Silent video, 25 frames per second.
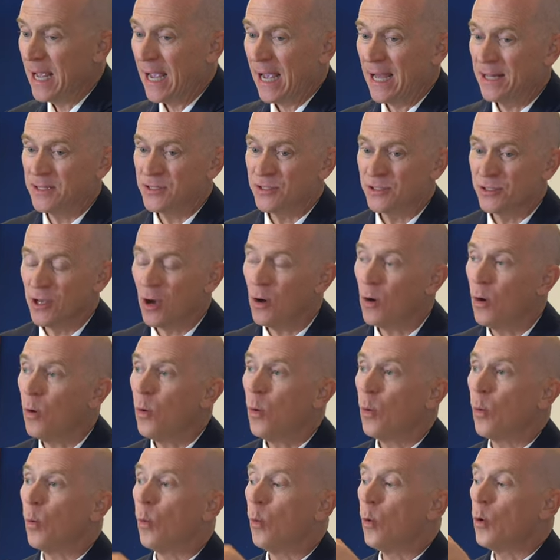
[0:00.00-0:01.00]
And
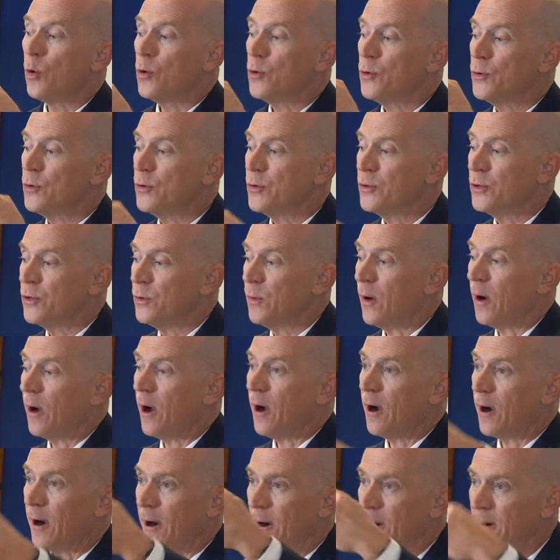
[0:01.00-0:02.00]
so who you
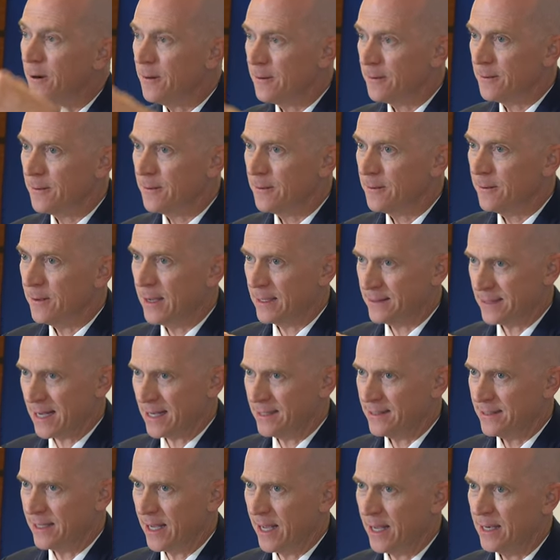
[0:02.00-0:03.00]
are, as I
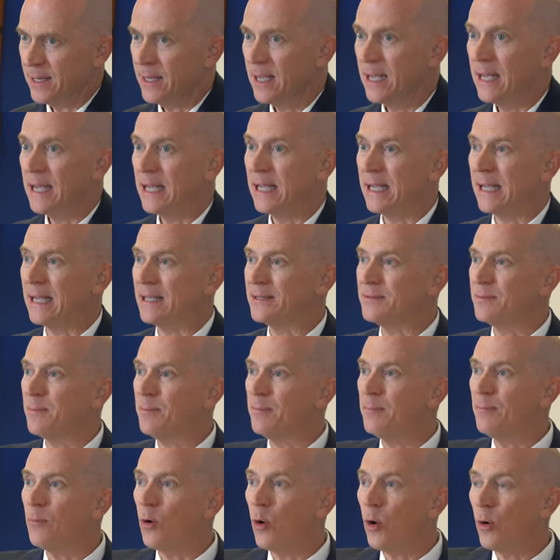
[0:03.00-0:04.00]
said, is
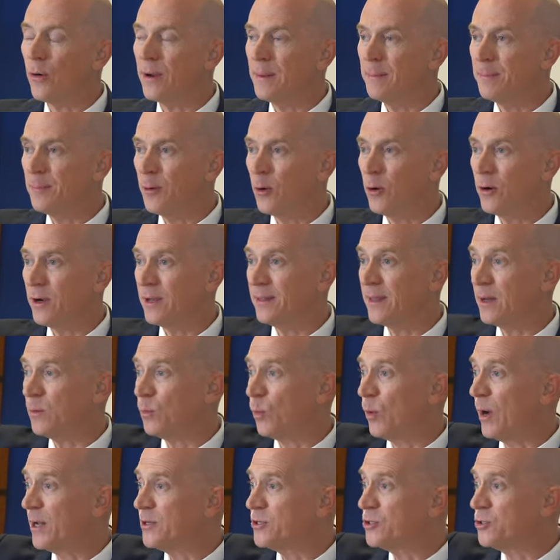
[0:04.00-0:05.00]
more important than
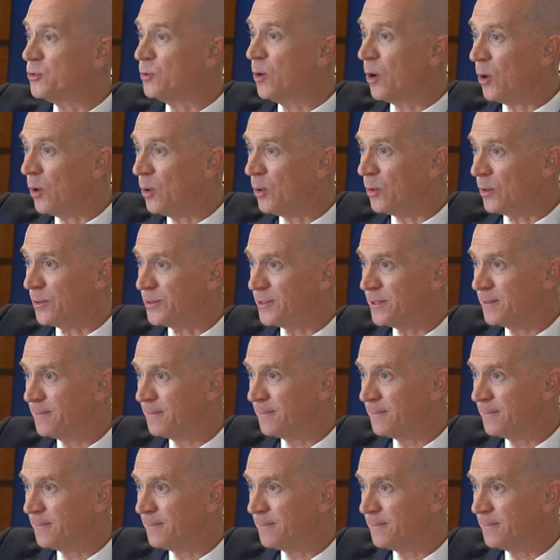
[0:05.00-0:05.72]
what you hold.